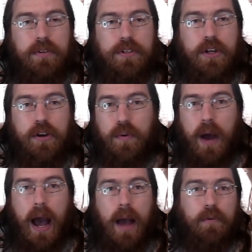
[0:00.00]

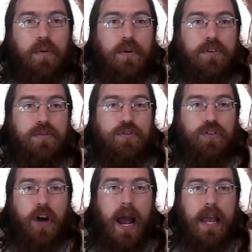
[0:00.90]
So I'm going to
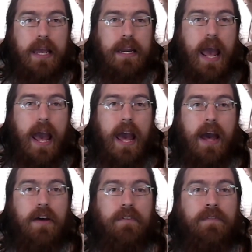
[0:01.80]
try and
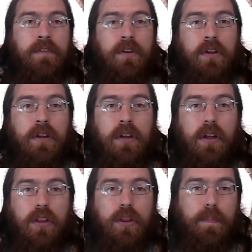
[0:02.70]
have
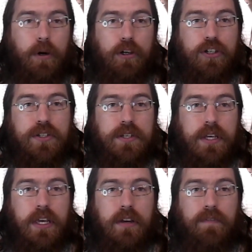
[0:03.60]
the purchase
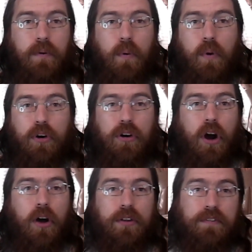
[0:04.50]
link for
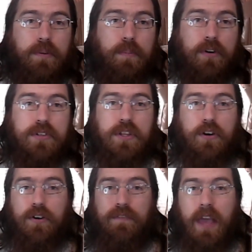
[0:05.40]
all of the books
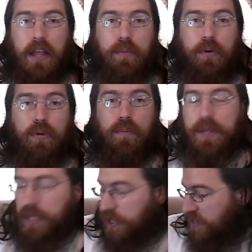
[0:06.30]
that are available,
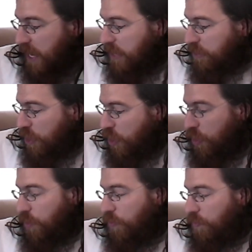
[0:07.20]
because I
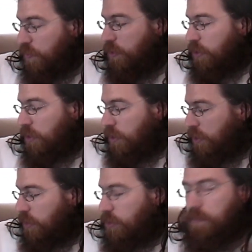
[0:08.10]
know
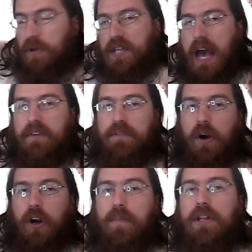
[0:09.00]
the books I have
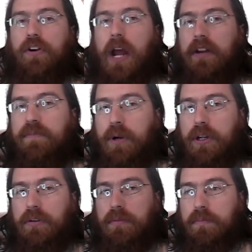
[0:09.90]
from Armand are out of
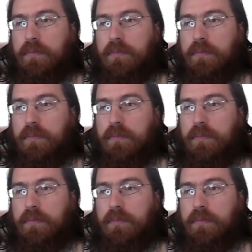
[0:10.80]
print,